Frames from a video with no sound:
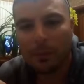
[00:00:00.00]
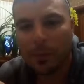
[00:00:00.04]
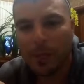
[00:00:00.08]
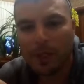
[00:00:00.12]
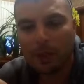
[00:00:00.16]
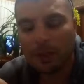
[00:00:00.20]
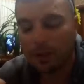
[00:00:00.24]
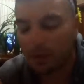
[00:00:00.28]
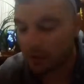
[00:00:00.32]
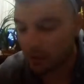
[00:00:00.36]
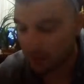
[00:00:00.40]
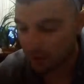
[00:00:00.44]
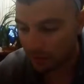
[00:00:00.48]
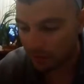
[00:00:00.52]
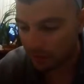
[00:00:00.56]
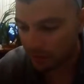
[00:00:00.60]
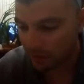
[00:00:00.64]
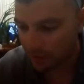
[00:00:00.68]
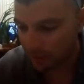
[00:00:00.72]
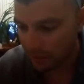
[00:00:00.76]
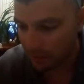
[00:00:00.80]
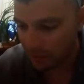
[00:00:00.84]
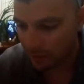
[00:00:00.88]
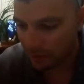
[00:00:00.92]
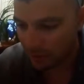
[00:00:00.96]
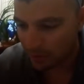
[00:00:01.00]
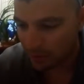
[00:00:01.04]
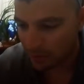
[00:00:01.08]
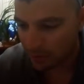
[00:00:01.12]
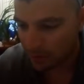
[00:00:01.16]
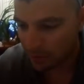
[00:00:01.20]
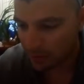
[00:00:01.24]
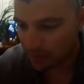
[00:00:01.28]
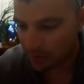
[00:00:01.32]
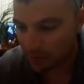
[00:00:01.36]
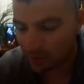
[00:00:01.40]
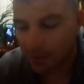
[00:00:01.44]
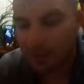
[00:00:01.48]
My God,
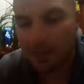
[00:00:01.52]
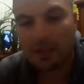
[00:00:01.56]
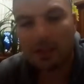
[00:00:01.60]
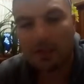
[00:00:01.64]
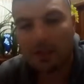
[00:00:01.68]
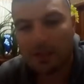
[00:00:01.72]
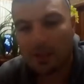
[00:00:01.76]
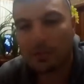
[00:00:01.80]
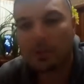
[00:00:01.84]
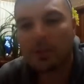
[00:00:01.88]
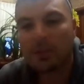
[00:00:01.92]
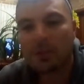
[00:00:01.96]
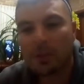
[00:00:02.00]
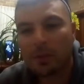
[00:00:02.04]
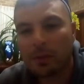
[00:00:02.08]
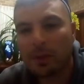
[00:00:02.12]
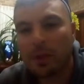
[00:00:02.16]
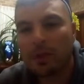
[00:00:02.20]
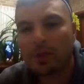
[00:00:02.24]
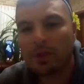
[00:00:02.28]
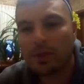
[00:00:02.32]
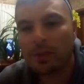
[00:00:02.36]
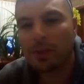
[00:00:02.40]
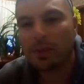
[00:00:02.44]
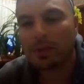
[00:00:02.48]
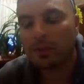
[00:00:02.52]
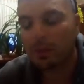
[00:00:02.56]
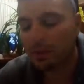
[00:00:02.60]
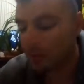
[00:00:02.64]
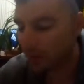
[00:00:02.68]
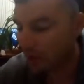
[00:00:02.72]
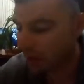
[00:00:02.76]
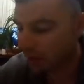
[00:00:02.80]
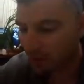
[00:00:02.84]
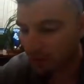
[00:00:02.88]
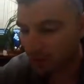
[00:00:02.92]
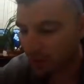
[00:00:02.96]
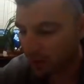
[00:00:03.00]
that is some serious skill.
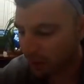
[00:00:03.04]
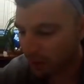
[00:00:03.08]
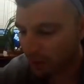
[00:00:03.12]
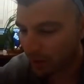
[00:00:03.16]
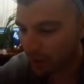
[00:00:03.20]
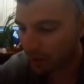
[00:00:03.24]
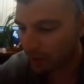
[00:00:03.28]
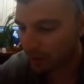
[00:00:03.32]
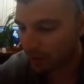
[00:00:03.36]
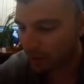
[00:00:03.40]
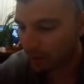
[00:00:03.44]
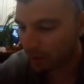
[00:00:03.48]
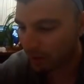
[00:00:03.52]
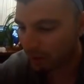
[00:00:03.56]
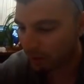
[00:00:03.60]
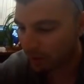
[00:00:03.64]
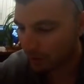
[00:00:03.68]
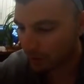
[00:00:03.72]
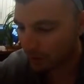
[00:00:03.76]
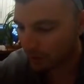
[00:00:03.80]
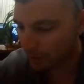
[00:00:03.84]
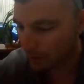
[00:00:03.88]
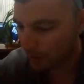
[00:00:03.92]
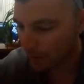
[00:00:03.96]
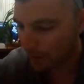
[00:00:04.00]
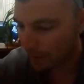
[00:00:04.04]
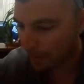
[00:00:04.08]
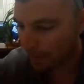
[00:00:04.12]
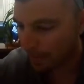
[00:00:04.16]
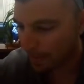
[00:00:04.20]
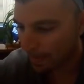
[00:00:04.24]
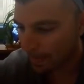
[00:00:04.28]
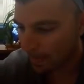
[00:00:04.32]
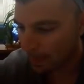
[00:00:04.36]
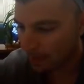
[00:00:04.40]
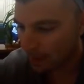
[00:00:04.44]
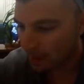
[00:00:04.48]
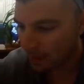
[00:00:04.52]
I don't want to know how that happened.
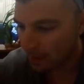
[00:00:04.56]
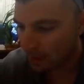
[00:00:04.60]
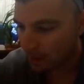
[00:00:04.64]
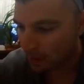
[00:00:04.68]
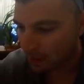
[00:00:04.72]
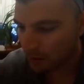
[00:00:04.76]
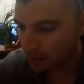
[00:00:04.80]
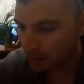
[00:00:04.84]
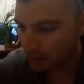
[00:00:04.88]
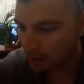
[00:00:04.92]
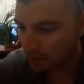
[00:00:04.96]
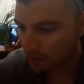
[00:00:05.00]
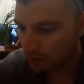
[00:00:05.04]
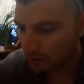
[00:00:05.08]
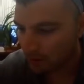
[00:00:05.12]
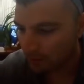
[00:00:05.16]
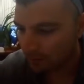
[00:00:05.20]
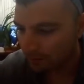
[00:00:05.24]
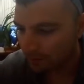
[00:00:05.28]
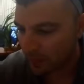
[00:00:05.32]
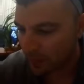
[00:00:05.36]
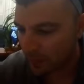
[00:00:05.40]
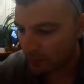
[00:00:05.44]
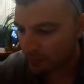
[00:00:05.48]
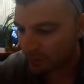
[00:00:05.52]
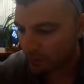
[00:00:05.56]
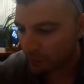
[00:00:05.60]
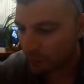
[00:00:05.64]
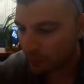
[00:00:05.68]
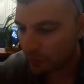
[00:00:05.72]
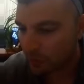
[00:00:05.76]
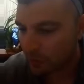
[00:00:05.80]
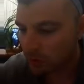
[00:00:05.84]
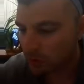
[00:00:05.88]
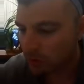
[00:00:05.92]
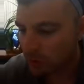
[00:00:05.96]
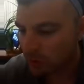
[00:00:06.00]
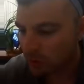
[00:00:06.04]
All right, and for
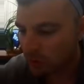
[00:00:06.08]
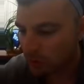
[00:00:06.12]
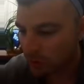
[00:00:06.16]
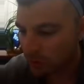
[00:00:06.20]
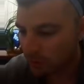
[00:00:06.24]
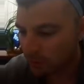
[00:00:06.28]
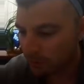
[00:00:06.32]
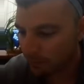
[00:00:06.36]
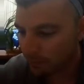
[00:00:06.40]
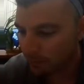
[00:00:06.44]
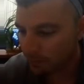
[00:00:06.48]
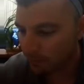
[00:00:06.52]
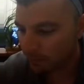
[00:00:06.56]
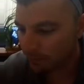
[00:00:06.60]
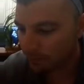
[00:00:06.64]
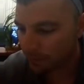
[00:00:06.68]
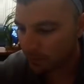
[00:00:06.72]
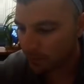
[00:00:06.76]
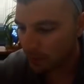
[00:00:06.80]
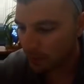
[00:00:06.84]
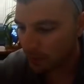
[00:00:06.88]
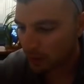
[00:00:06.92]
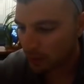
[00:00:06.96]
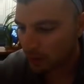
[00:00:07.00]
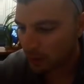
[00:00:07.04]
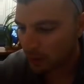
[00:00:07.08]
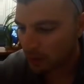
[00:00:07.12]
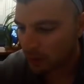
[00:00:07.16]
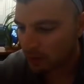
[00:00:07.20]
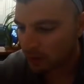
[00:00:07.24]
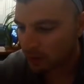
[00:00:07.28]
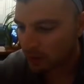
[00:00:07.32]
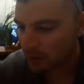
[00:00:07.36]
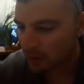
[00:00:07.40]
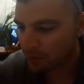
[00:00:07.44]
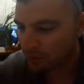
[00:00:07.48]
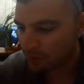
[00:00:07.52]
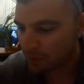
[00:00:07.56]
deuterium,
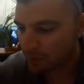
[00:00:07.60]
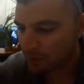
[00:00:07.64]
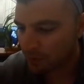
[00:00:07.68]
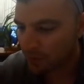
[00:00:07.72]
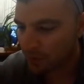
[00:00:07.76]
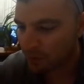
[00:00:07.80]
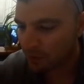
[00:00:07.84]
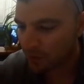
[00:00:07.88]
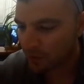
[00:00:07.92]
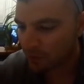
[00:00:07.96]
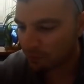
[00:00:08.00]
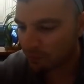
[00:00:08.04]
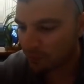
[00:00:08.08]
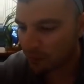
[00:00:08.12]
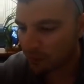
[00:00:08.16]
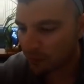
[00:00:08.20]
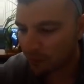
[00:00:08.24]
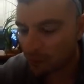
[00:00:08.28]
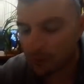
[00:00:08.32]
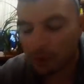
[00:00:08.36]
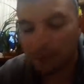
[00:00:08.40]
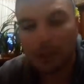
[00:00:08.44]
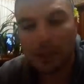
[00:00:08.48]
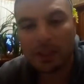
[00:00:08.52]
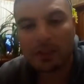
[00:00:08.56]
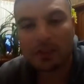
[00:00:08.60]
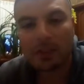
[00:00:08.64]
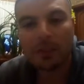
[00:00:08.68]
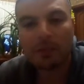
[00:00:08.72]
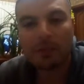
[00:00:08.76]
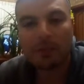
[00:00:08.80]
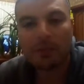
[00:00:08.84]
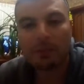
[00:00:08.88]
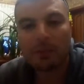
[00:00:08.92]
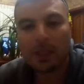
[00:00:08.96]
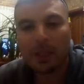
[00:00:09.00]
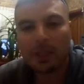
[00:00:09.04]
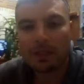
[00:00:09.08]
it's 6565.1 by
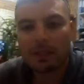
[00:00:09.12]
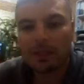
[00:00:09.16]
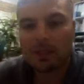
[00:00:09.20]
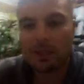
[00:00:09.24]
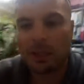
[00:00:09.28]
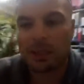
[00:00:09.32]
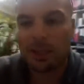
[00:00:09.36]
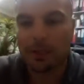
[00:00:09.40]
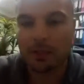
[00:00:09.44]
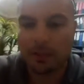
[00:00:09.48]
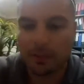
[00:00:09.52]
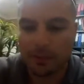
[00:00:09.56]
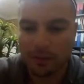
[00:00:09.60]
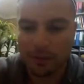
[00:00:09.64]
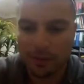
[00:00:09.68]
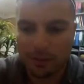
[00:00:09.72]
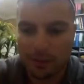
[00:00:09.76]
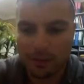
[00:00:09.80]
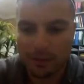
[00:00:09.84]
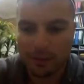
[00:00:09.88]
10 to the minus 10.